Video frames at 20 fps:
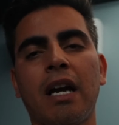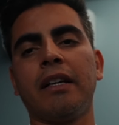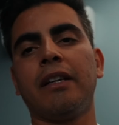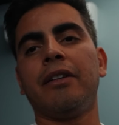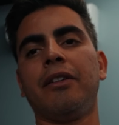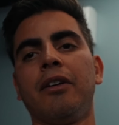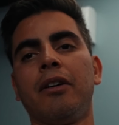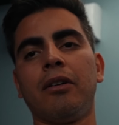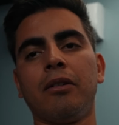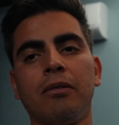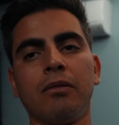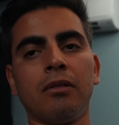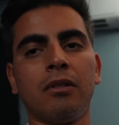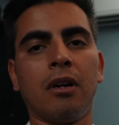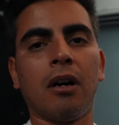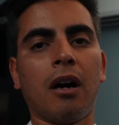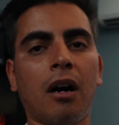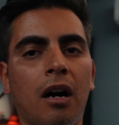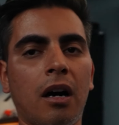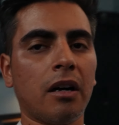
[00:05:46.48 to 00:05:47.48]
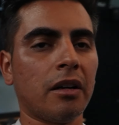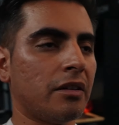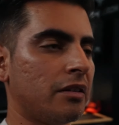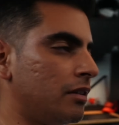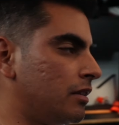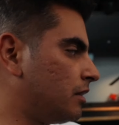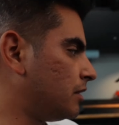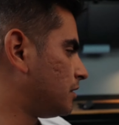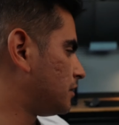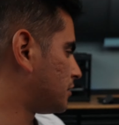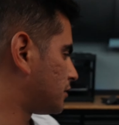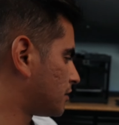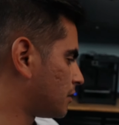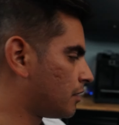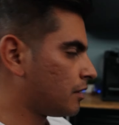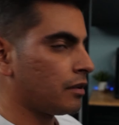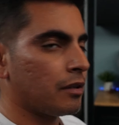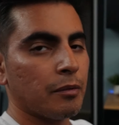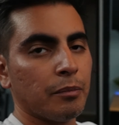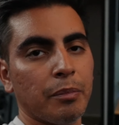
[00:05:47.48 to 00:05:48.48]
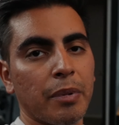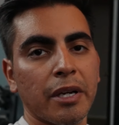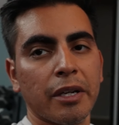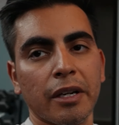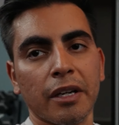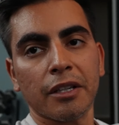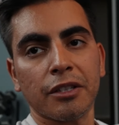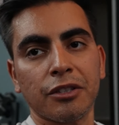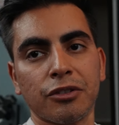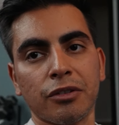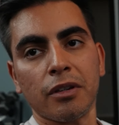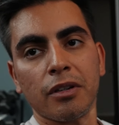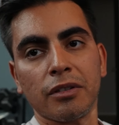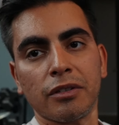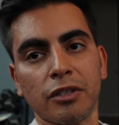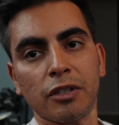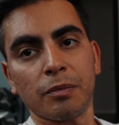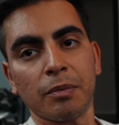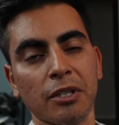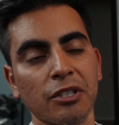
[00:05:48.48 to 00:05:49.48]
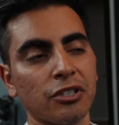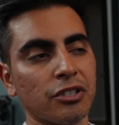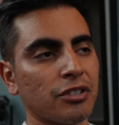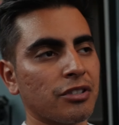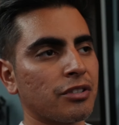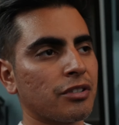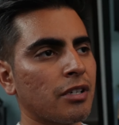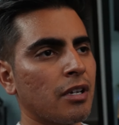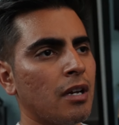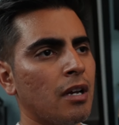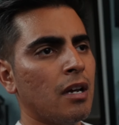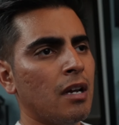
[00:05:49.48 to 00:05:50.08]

I didn't know on these Beta XTrainer suspensions